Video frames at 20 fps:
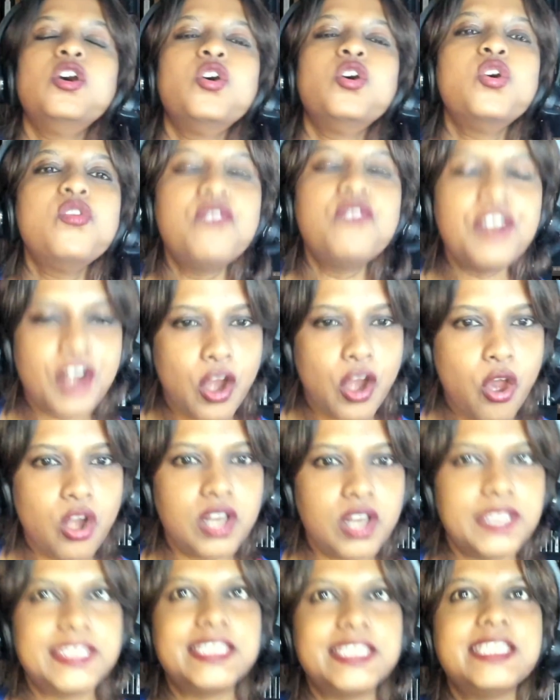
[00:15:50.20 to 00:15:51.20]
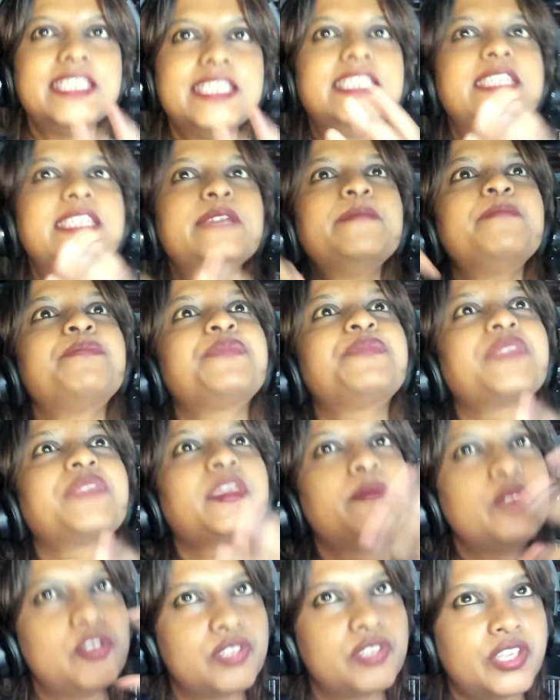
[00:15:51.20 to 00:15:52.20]
overall the
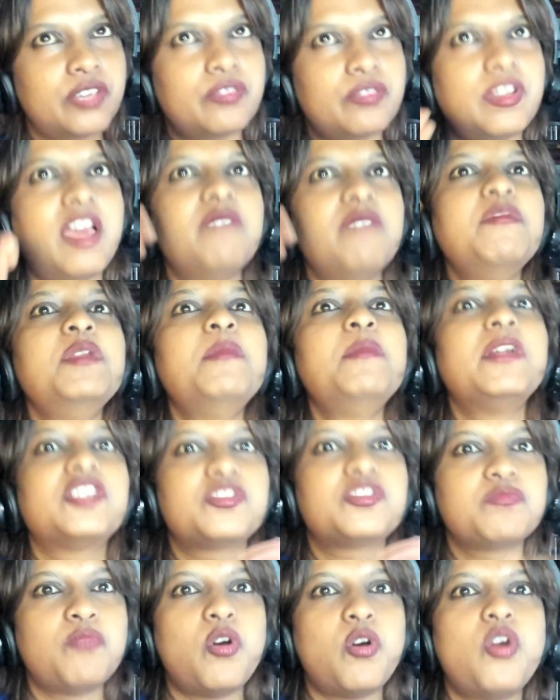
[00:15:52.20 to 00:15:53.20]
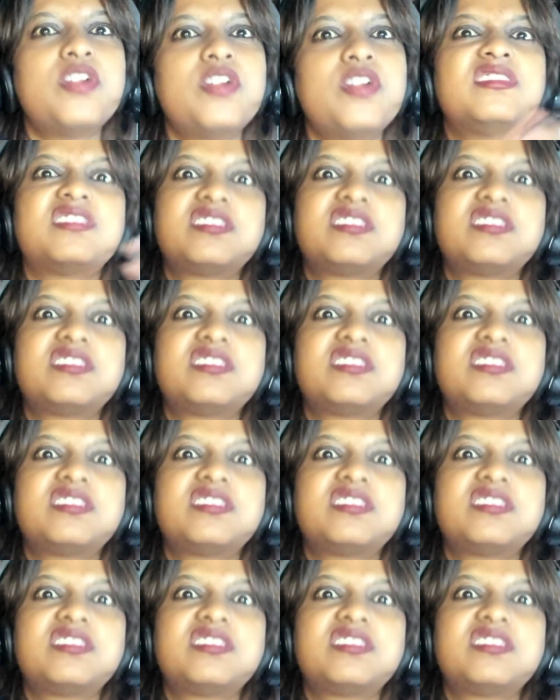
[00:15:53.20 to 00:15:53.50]
music could have been much more